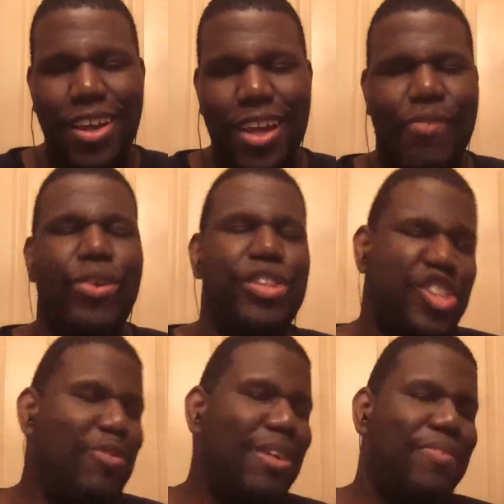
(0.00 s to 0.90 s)
If you're a
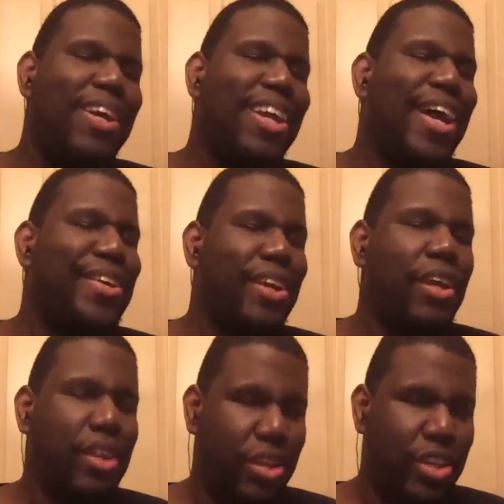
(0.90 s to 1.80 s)
Digimon fan,
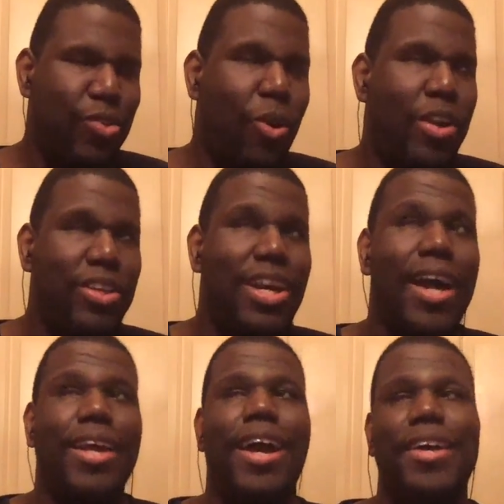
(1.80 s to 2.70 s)
you
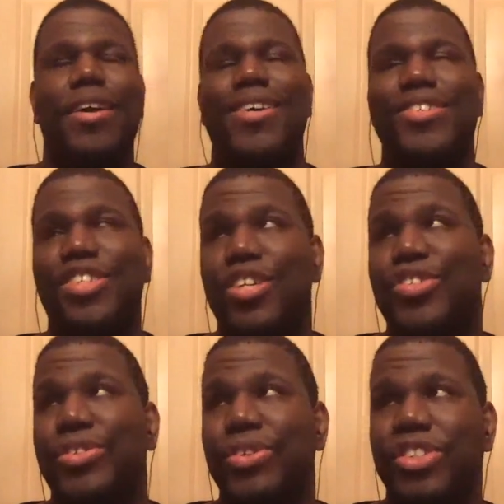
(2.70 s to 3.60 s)
got it. I
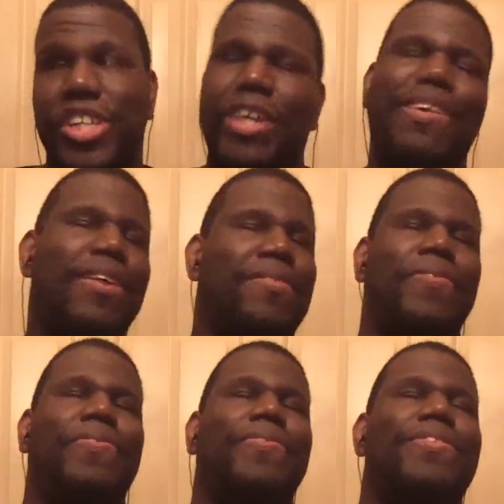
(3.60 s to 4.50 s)
suggest you check them out.
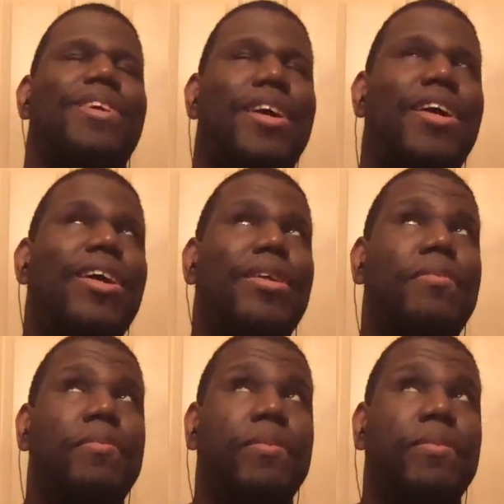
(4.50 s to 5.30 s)
I